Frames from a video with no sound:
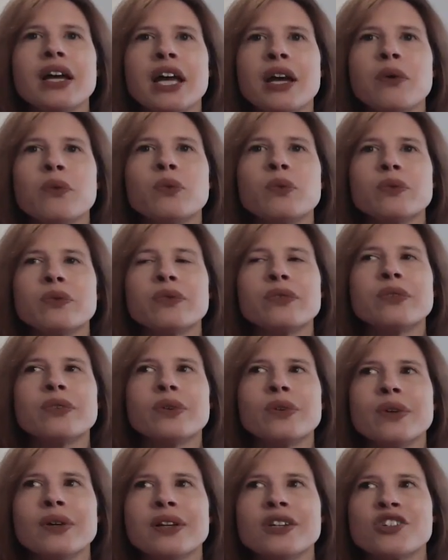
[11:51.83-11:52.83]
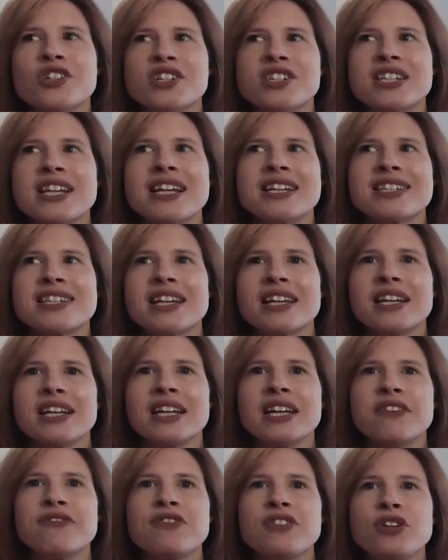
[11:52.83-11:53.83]
it she says that
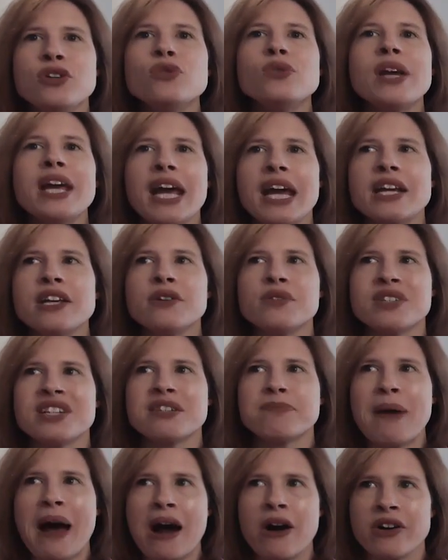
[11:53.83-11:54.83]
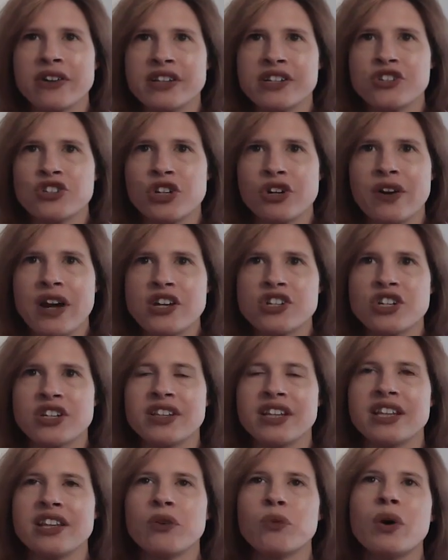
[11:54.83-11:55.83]
if you can't use this power in this
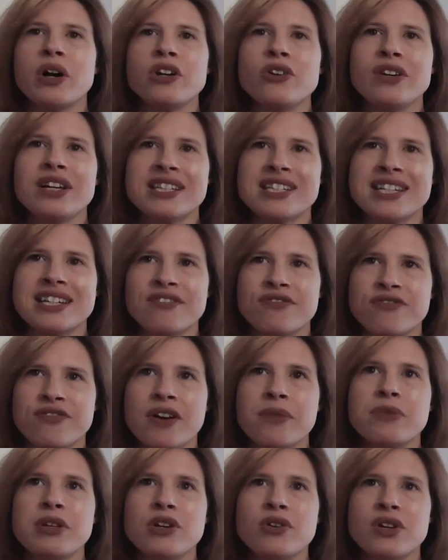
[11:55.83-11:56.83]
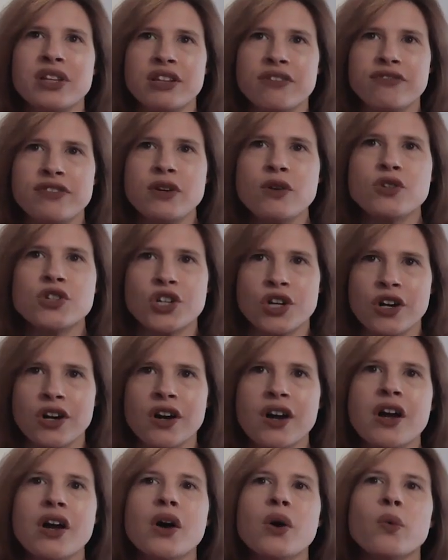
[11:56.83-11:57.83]
generation, then the one who gets it from you in the
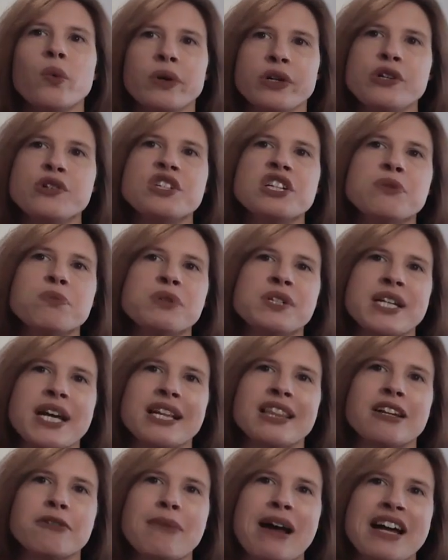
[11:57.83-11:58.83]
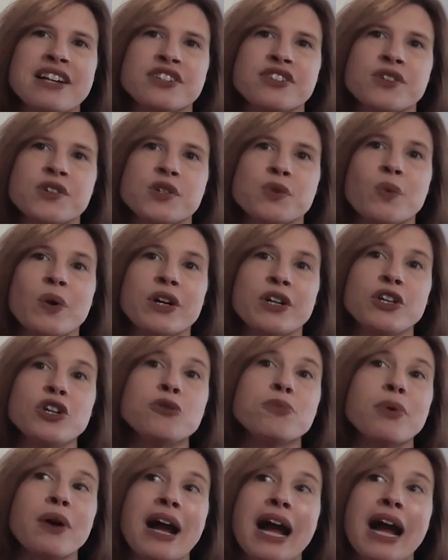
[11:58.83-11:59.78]
future will use it to protect their masters where you